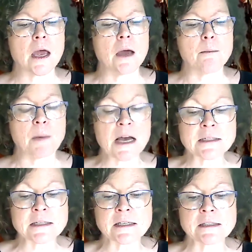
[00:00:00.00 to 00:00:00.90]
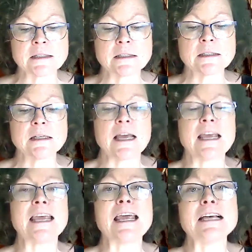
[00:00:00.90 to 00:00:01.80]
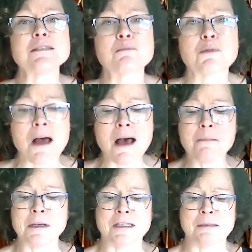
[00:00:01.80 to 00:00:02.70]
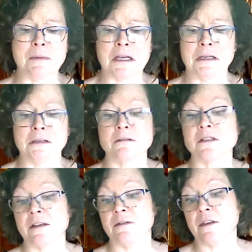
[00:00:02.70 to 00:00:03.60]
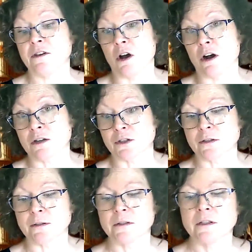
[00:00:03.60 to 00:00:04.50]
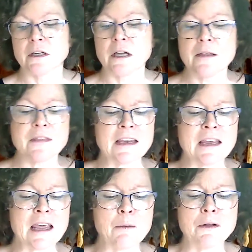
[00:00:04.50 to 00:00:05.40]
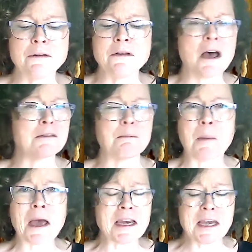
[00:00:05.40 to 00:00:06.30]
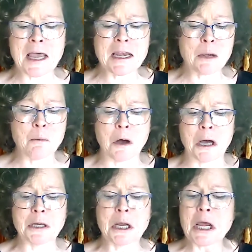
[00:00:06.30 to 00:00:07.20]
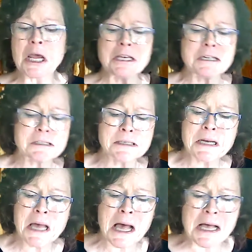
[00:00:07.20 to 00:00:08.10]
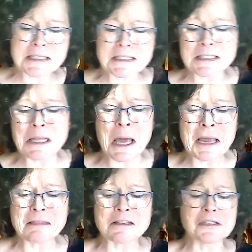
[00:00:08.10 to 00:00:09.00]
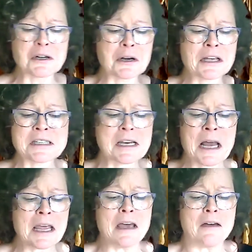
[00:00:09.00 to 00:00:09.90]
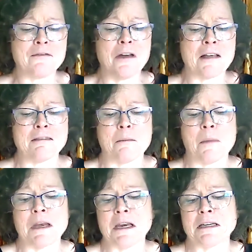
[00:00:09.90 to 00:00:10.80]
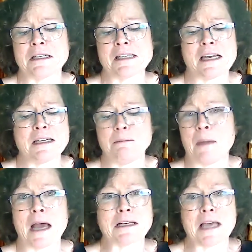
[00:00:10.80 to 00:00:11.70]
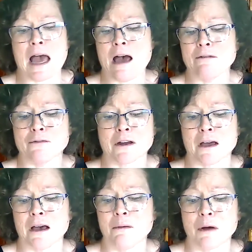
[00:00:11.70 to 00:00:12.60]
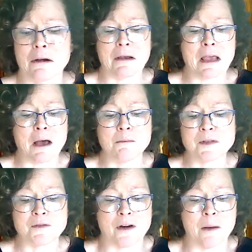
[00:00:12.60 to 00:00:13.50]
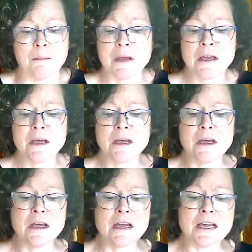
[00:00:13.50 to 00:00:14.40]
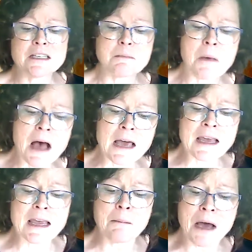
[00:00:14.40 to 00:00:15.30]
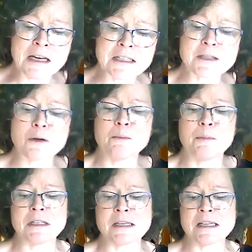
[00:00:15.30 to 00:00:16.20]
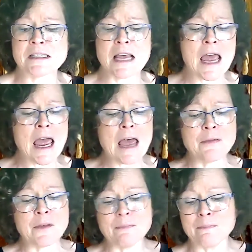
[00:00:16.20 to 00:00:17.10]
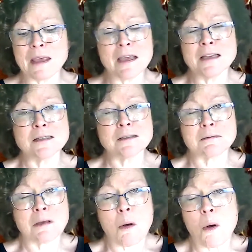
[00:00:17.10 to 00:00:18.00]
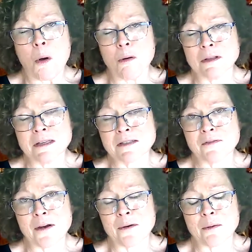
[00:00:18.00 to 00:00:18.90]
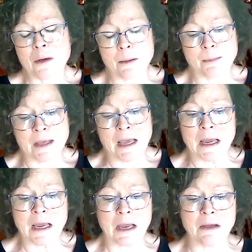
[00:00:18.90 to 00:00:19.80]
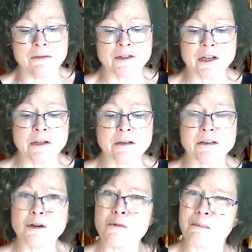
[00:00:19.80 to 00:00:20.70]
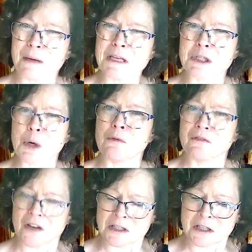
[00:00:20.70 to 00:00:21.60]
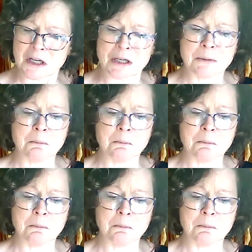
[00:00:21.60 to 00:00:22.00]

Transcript: "But he has promised me," said the doctor, "that he will not bite anyone. He does not like the circus, and I have not the money to send him back to Africa, where comes from. He minds his own business, and his whole is very well behaved. Don't be so fussy."